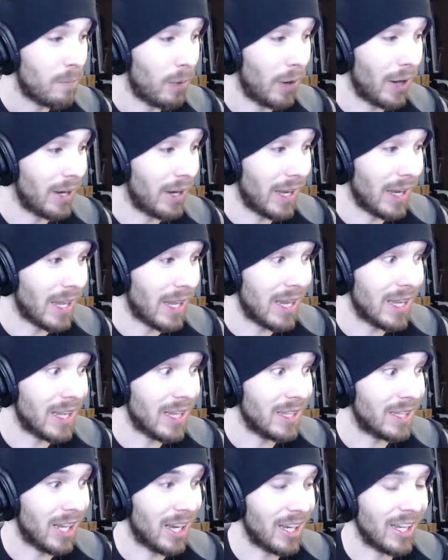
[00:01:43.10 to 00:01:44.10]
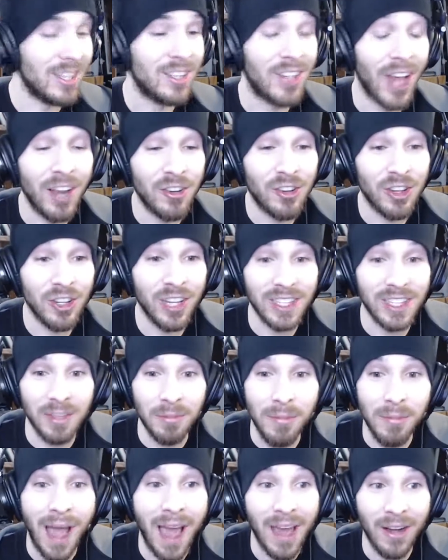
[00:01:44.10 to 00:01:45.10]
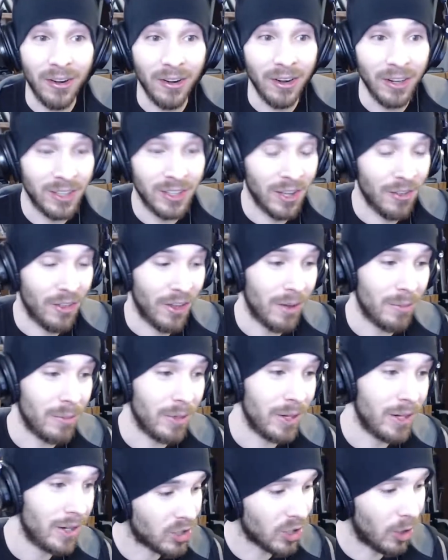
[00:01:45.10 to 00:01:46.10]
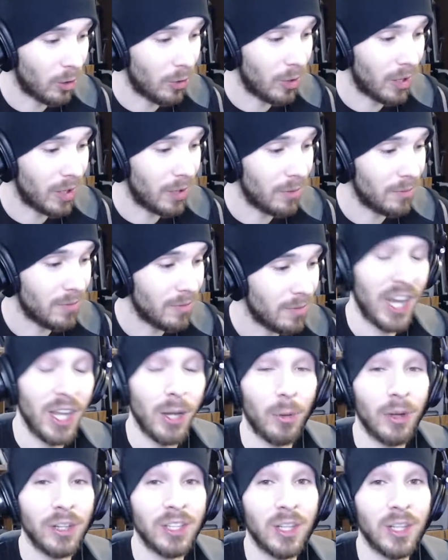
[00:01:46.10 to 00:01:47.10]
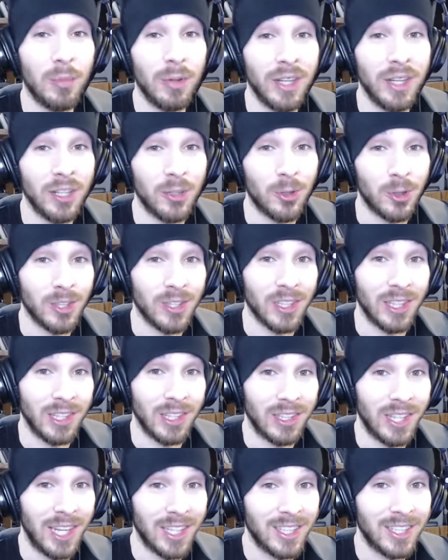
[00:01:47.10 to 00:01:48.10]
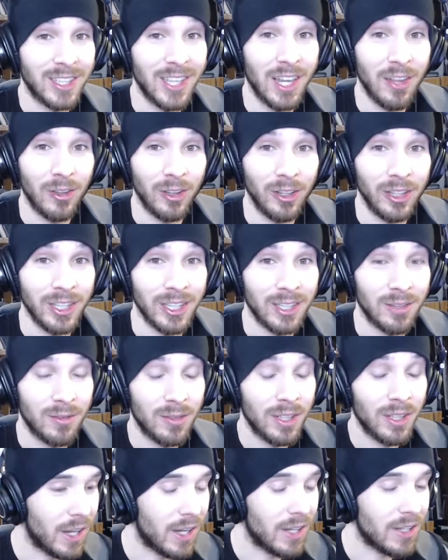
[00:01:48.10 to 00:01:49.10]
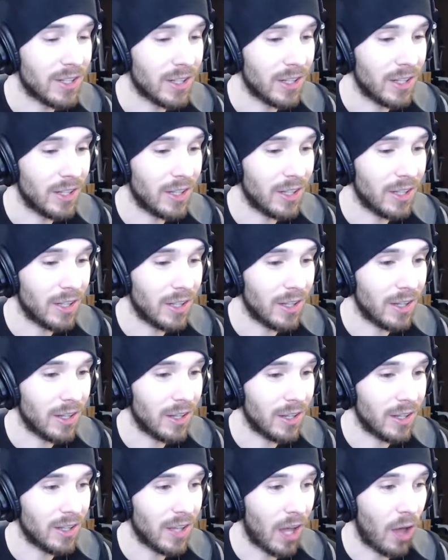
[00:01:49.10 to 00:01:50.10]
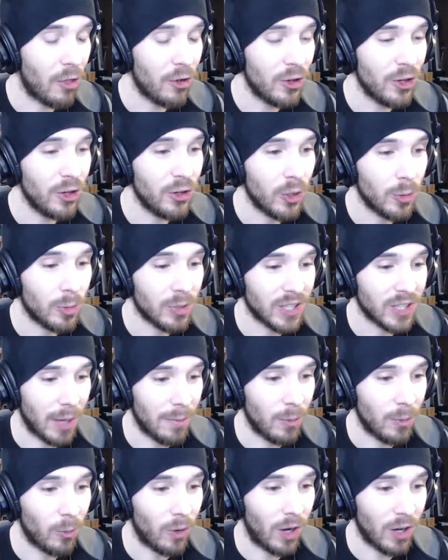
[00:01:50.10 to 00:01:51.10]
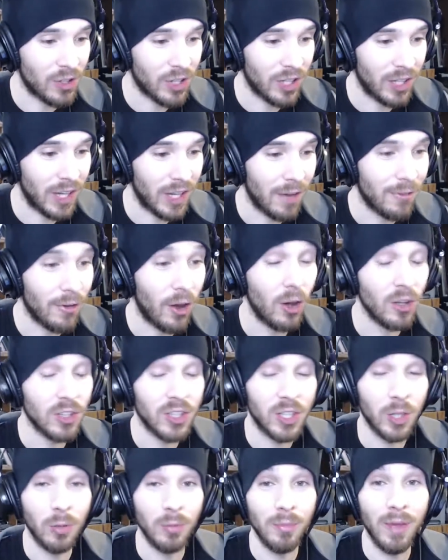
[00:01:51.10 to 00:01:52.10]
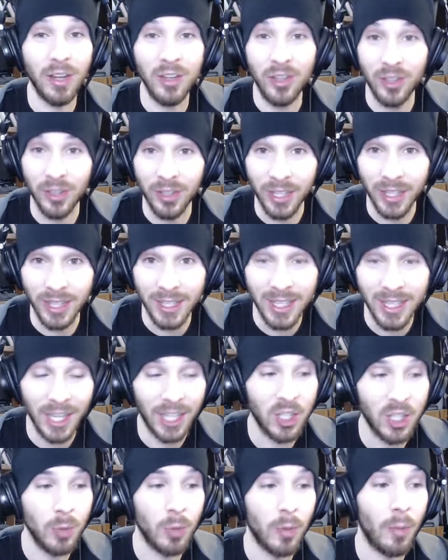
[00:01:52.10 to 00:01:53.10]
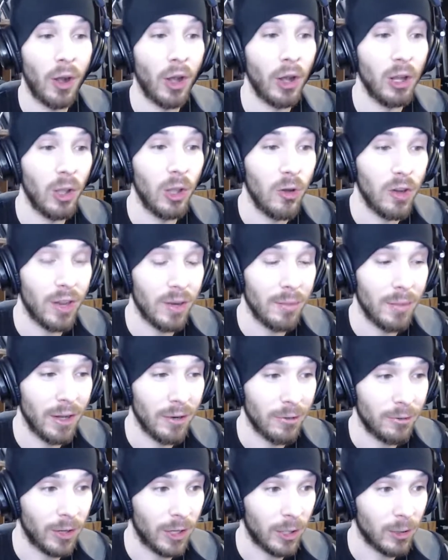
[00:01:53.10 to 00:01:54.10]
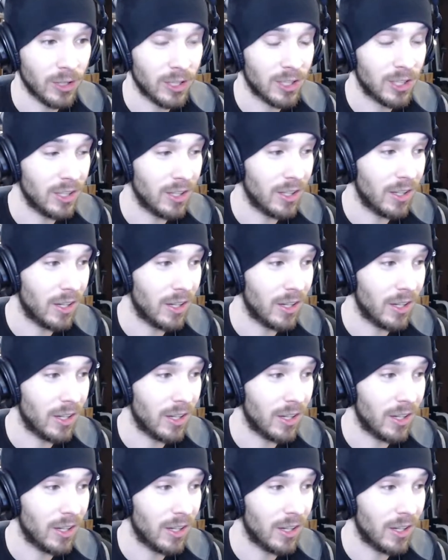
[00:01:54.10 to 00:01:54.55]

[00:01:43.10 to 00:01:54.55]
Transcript: but that intention doesn't matter to them. So January is gonna be interesting, that's to say the least. And other YouTubers I've been watching have also mentioned this. Like Super Mario Logan made a video